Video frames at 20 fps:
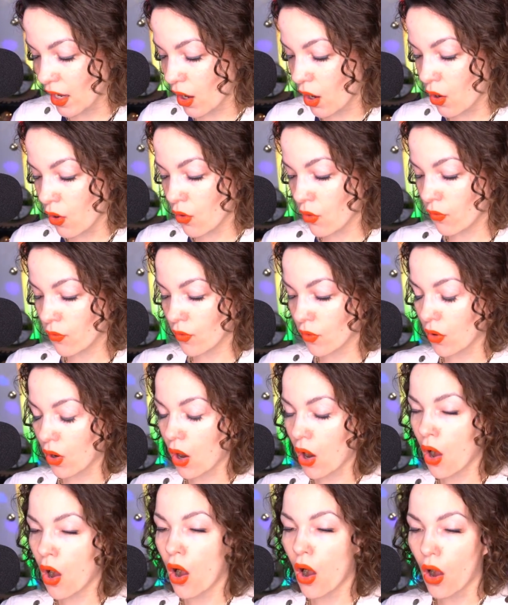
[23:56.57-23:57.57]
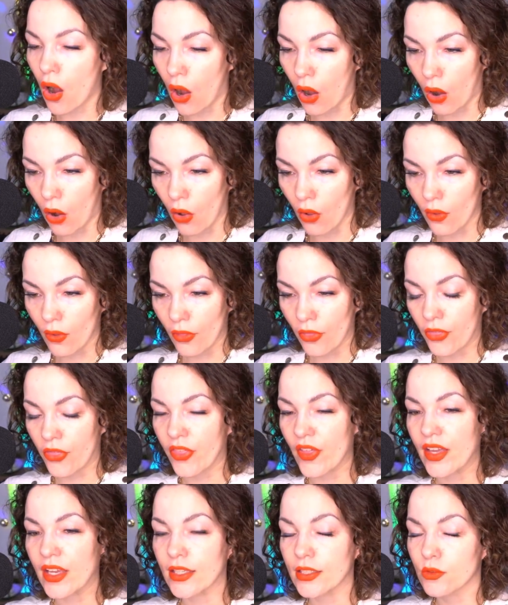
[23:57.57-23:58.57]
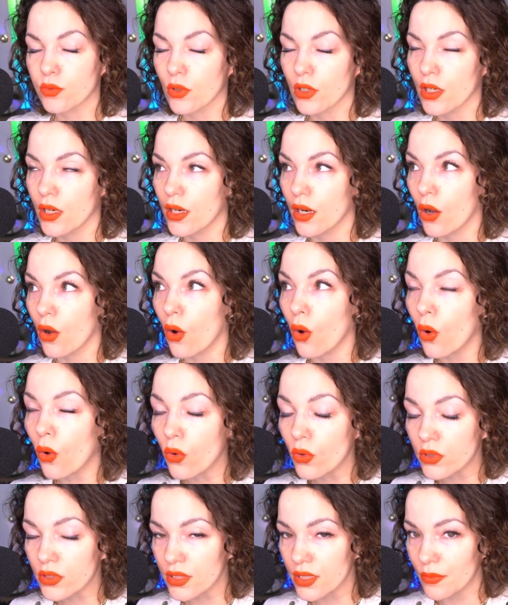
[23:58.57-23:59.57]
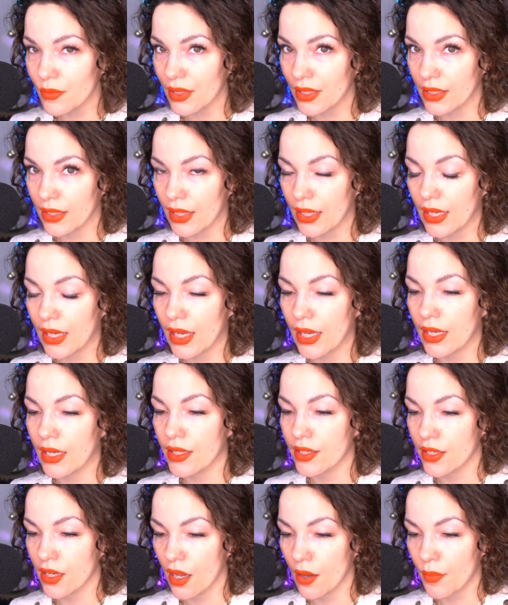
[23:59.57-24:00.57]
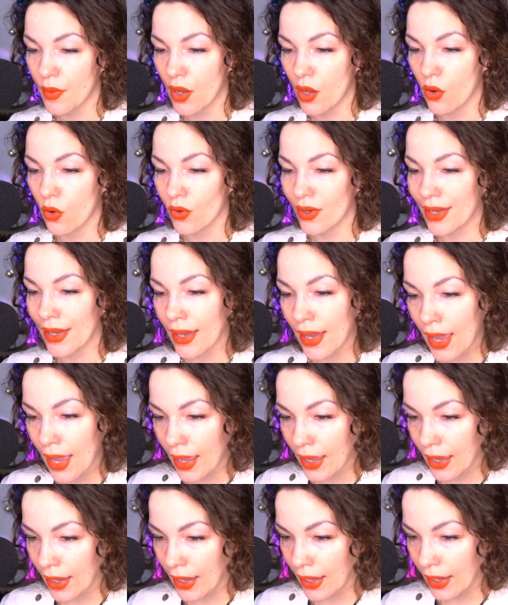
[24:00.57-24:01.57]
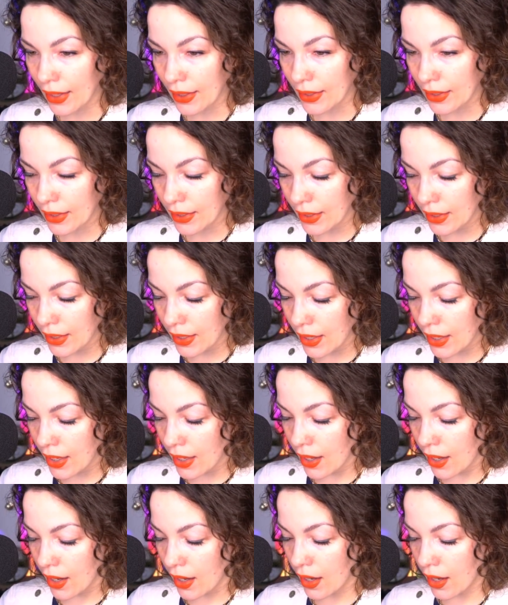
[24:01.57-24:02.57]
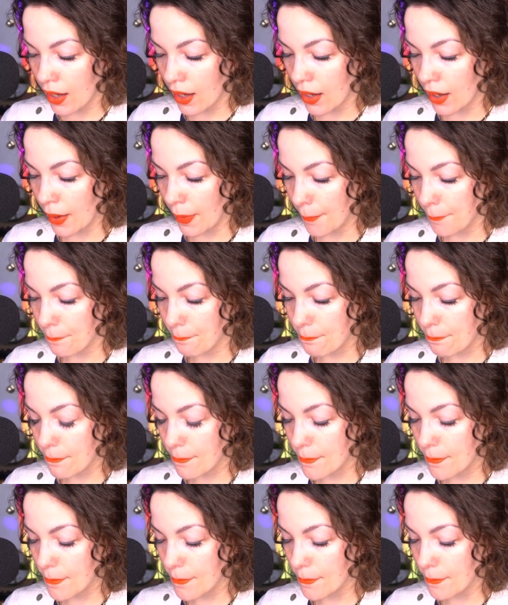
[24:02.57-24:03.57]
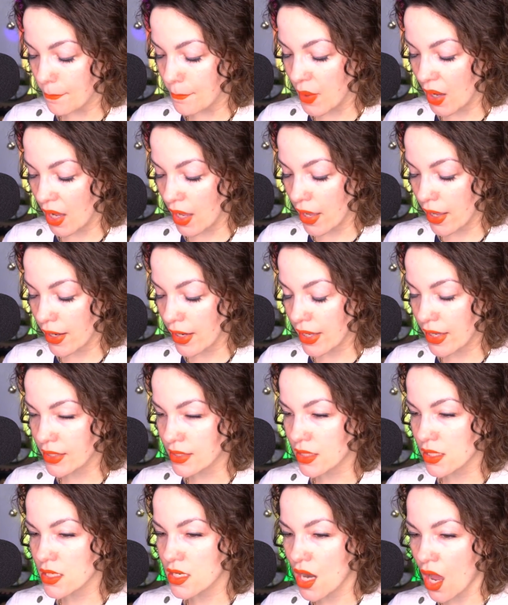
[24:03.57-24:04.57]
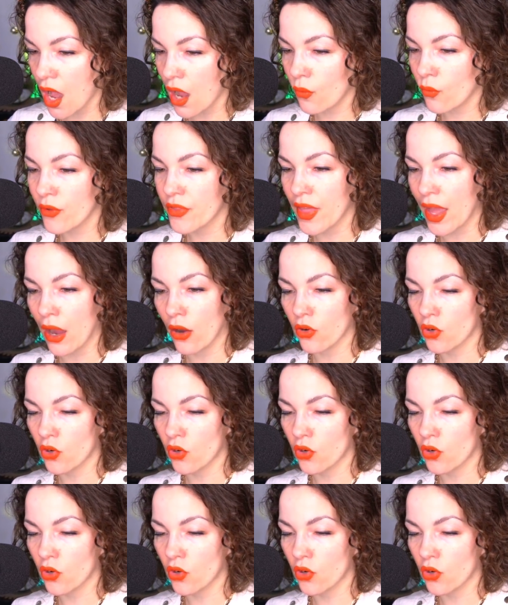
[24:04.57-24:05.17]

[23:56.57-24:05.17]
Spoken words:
overall things were going to ultimately end up okay. But it's not without